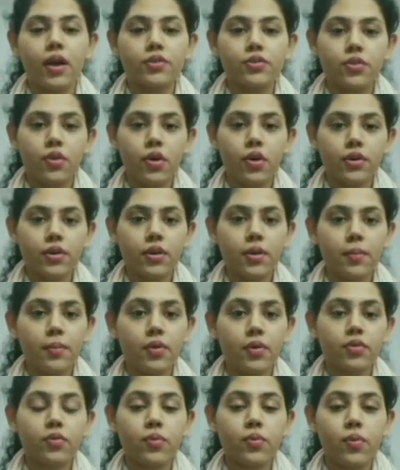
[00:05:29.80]
We are
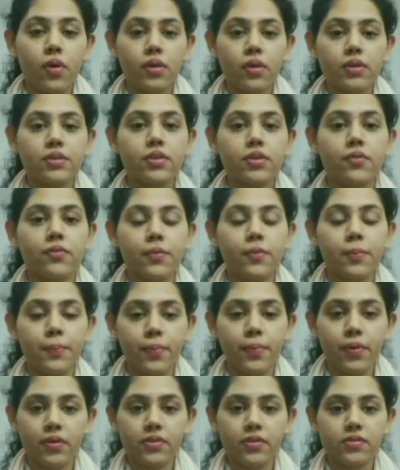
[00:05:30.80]
talking about a quality
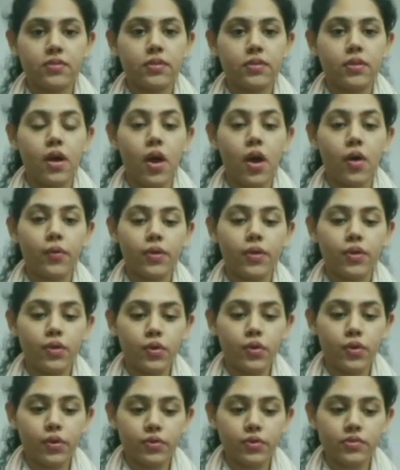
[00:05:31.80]
of a person, how
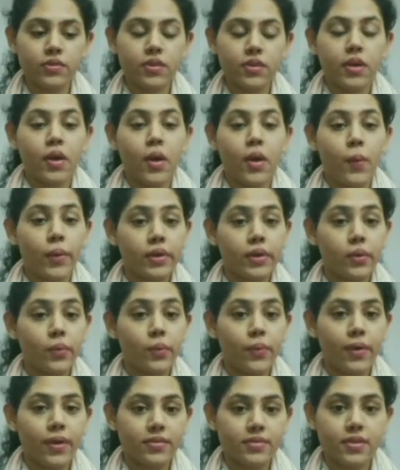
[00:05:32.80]
he looks
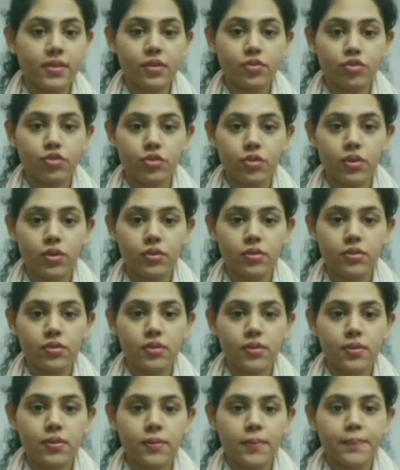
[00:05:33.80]
when he wears that
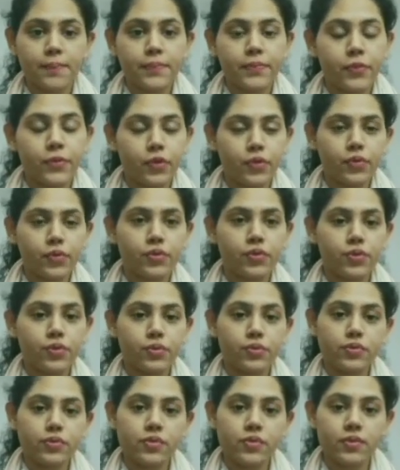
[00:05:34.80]
shirt. You
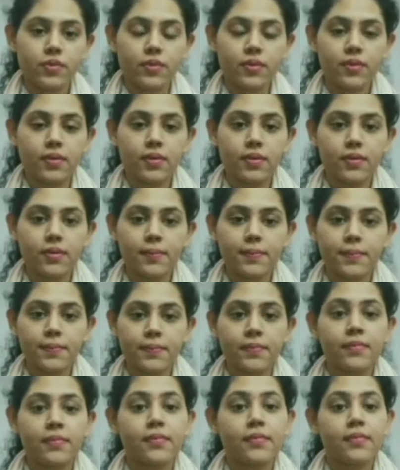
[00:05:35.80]
could use
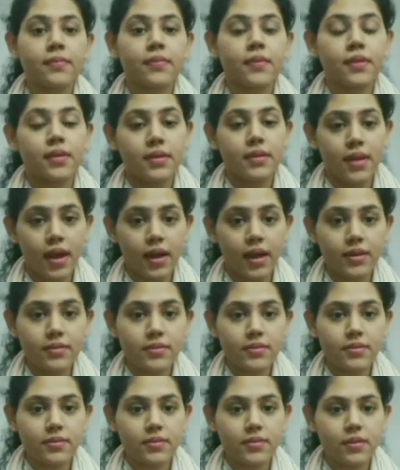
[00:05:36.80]

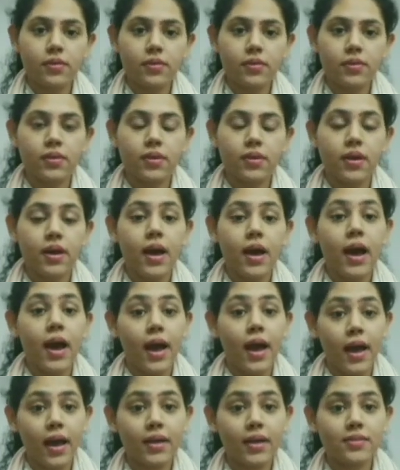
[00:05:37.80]
nice or
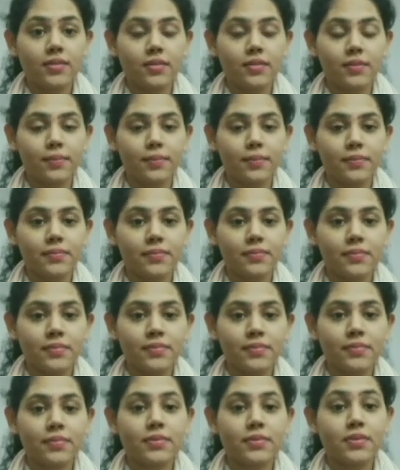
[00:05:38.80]
handsome,
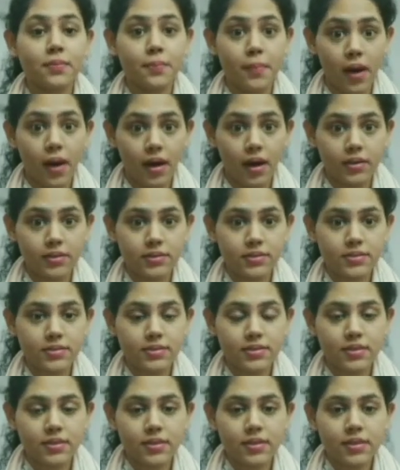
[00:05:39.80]

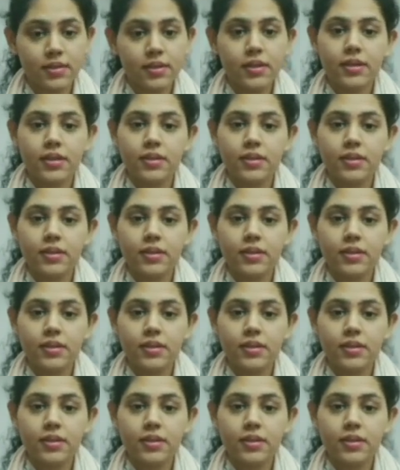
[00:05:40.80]
smart.